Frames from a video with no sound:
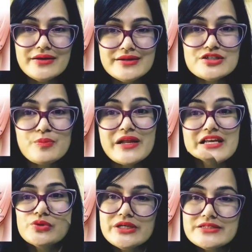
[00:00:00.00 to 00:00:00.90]
It
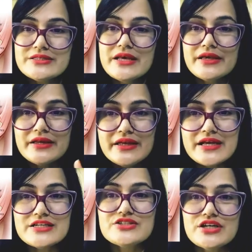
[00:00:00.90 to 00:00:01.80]
displays. These
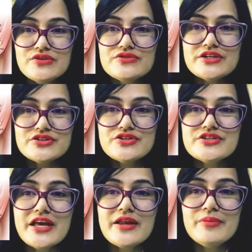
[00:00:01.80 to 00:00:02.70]
reconstructive
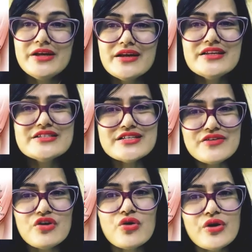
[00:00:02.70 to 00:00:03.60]
surgeries can be done in
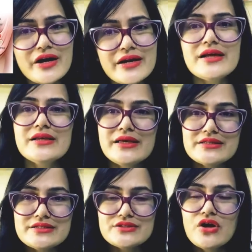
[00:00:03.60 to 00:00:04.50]
severe or critical
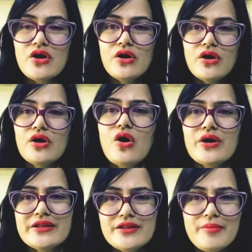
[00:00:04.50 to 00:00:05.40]
cases,
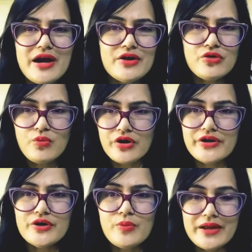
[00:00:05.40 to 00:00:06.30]
not in the mild or
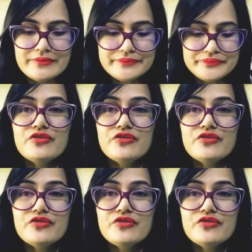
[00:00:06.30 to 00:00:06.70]
moderate one.